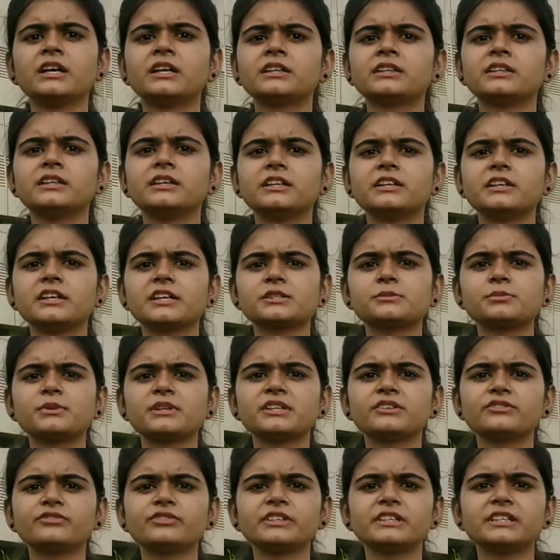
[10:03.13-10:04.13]
The next
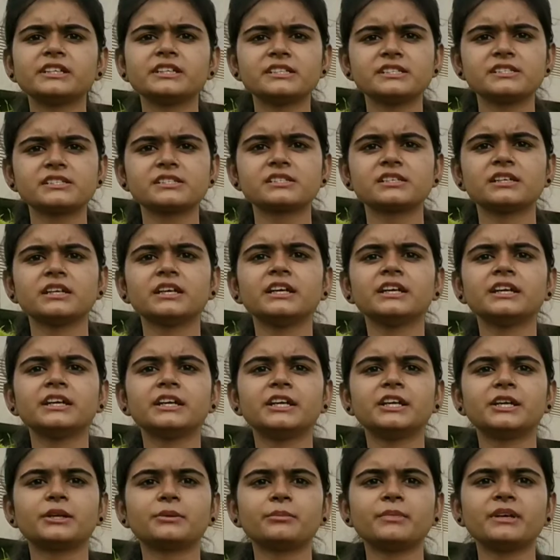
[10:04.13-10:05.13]
benefit is
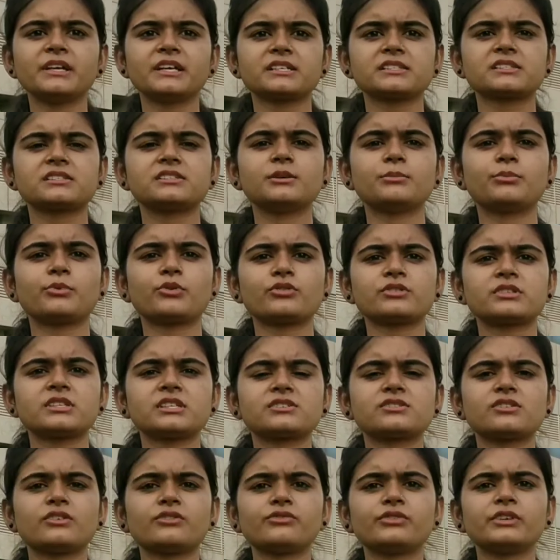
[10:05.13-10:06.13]
it makes the
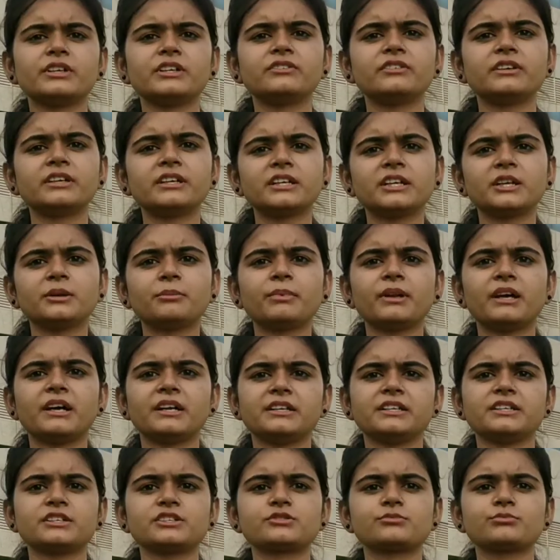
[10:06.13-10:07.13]
process of inventory
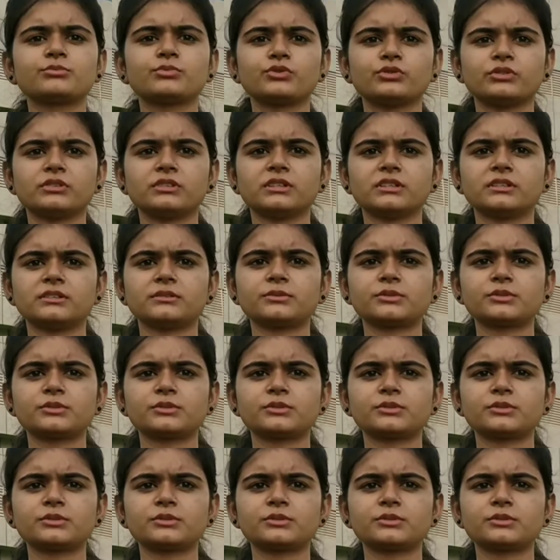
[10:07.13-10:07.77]
planning smoother.